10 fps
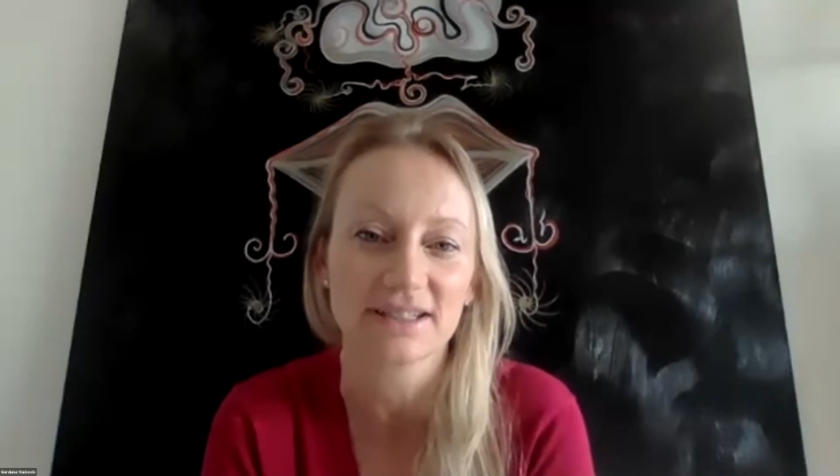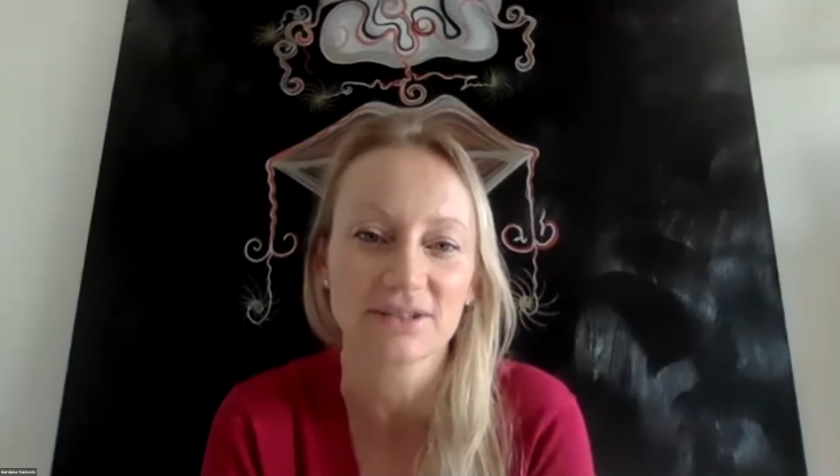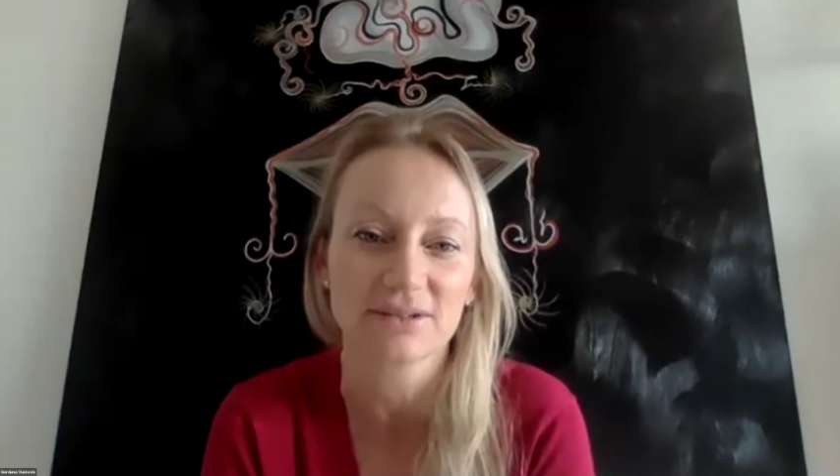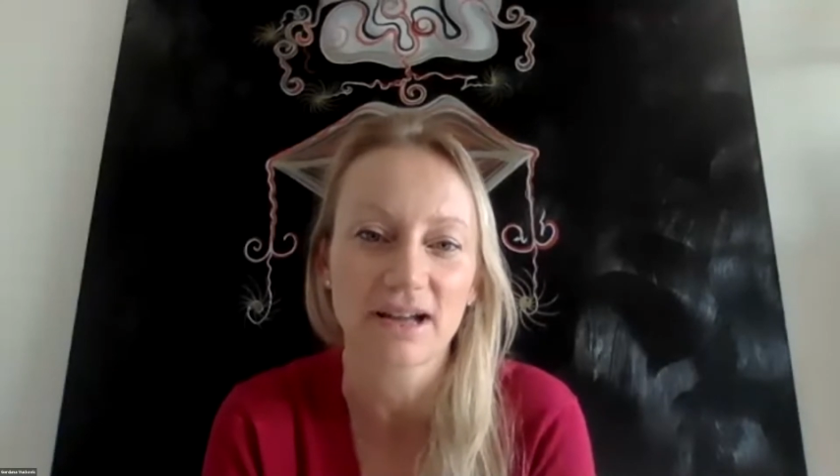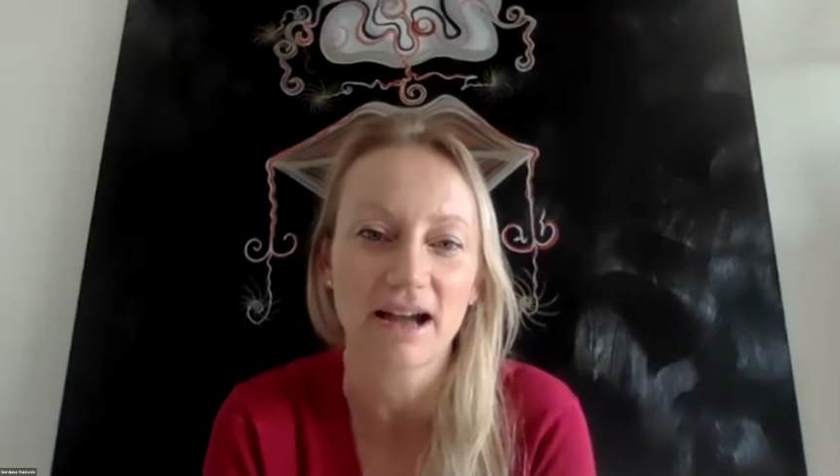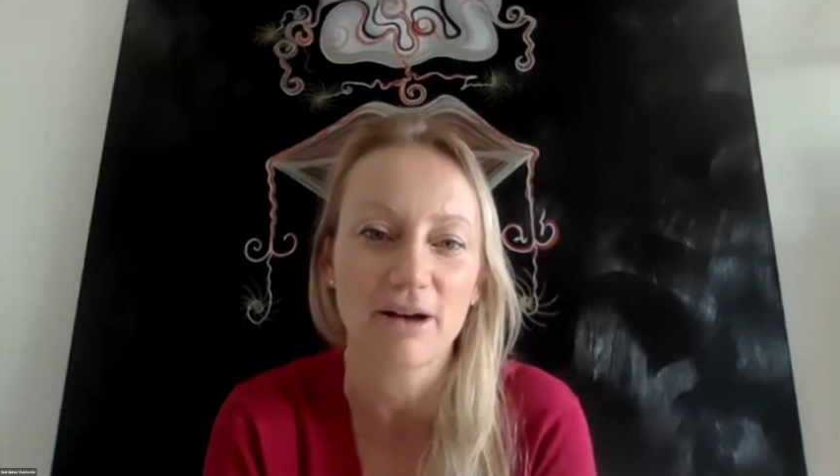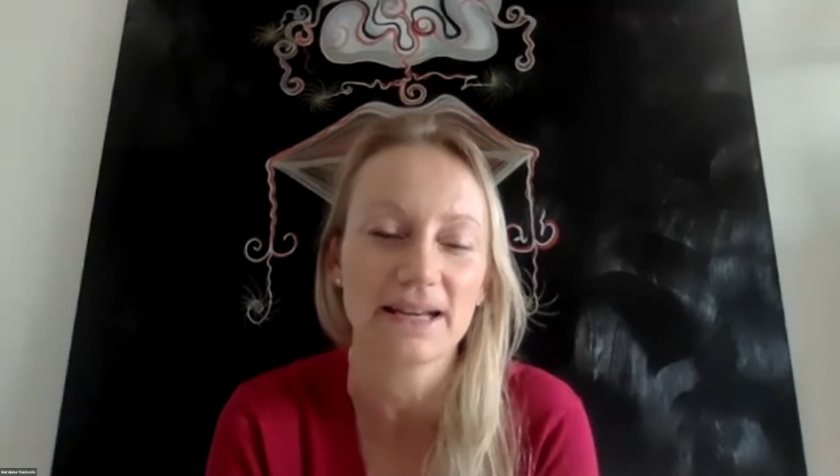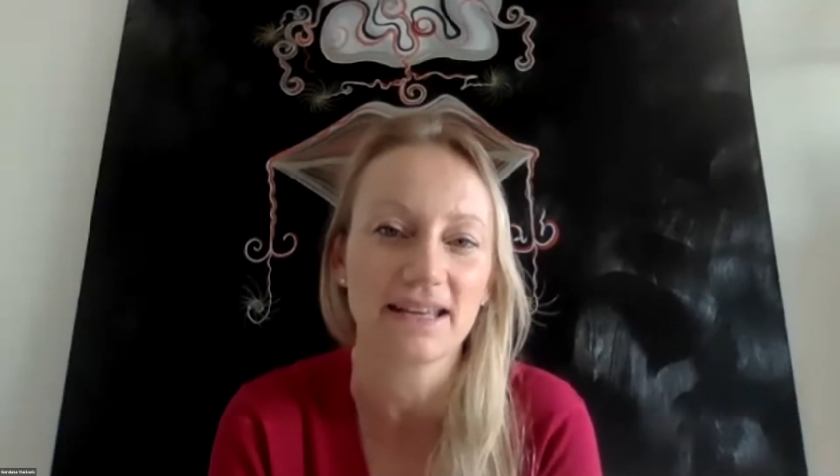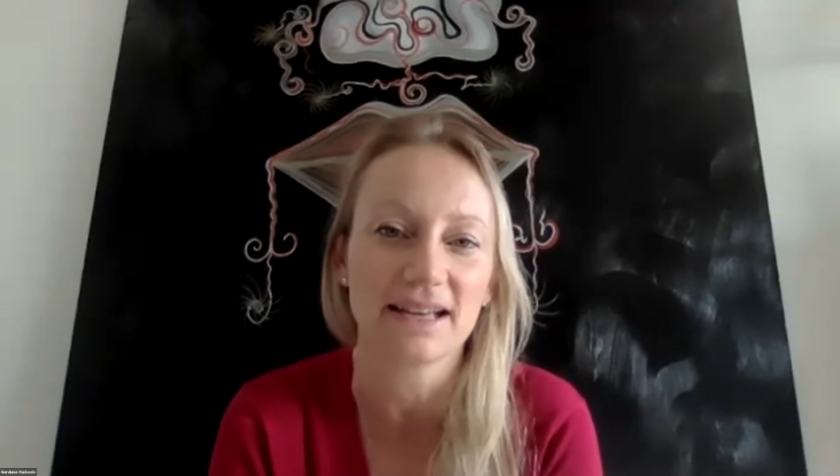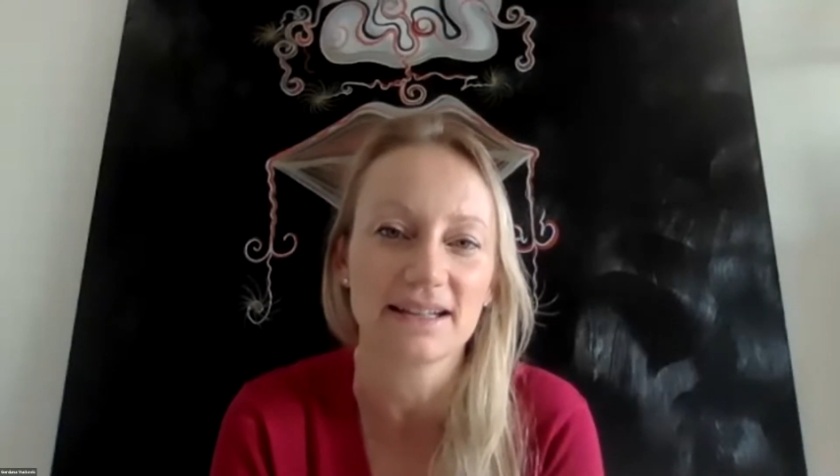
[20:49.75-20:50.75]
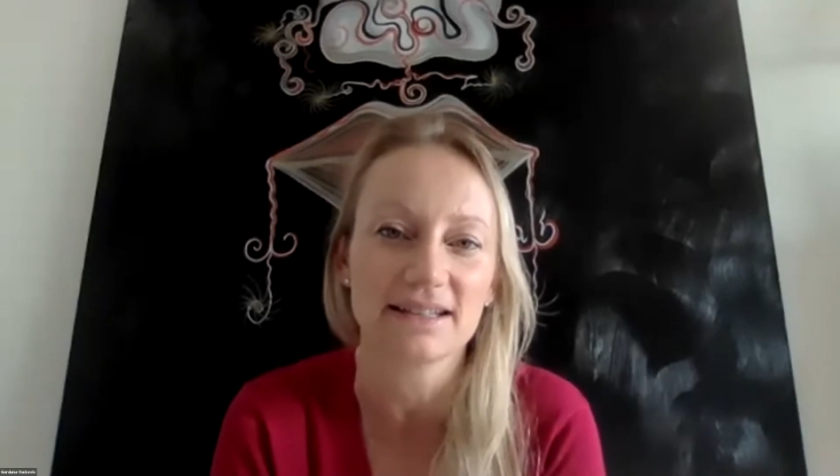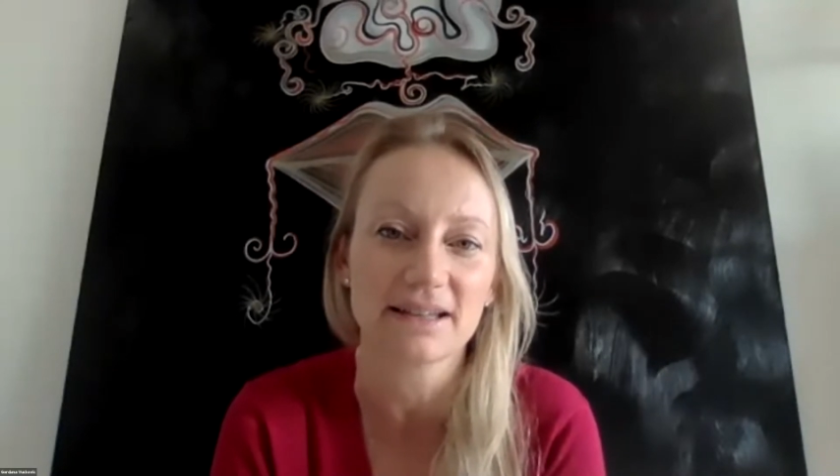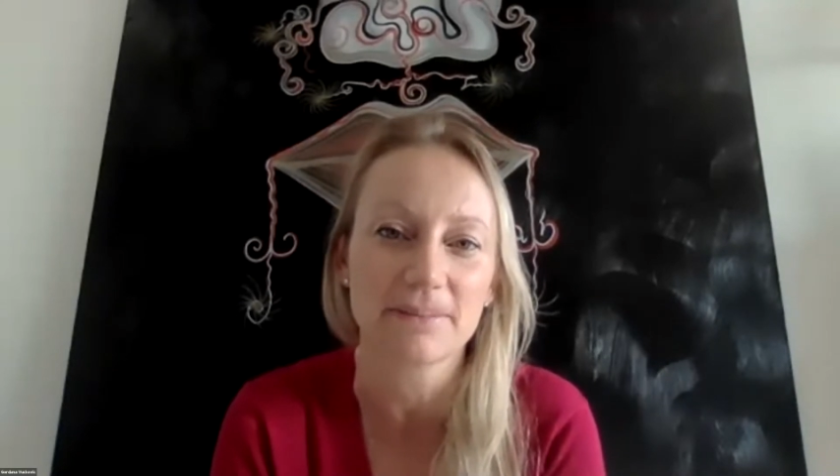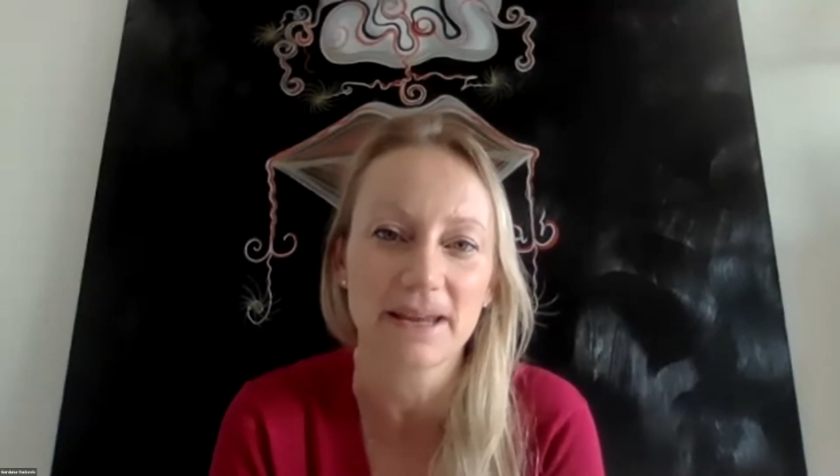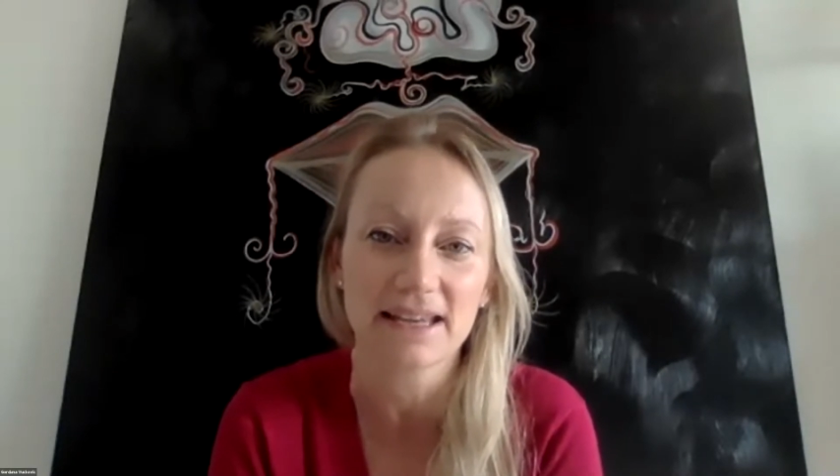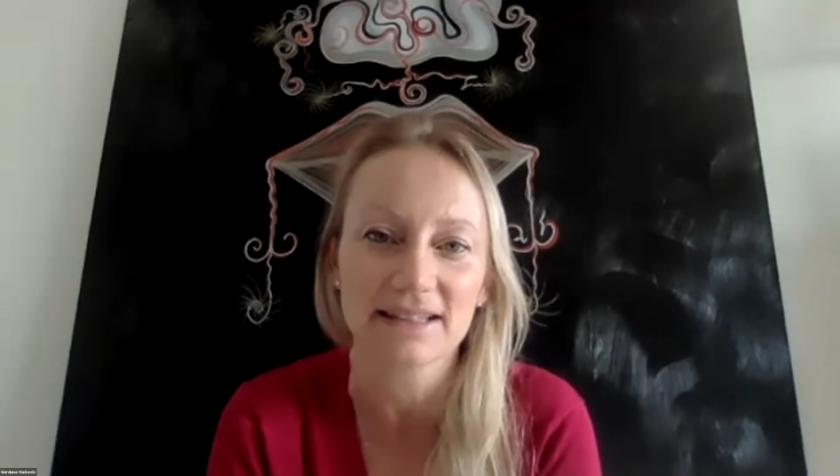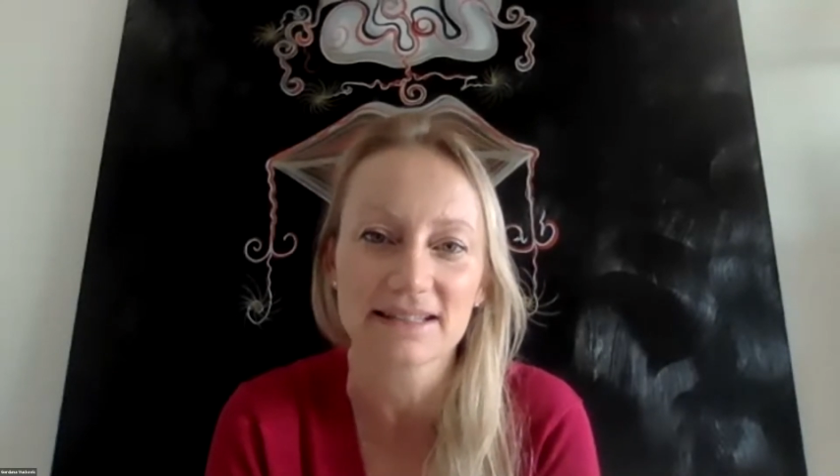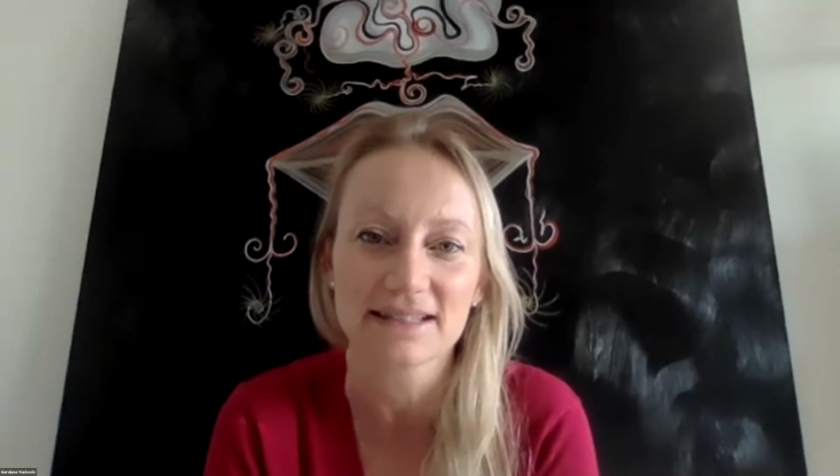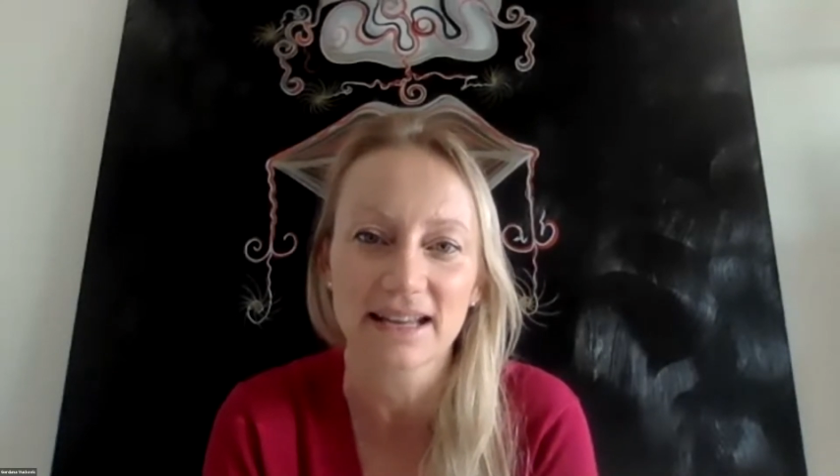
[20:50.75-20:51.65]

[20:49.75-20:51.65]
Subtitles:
to how many edits they make,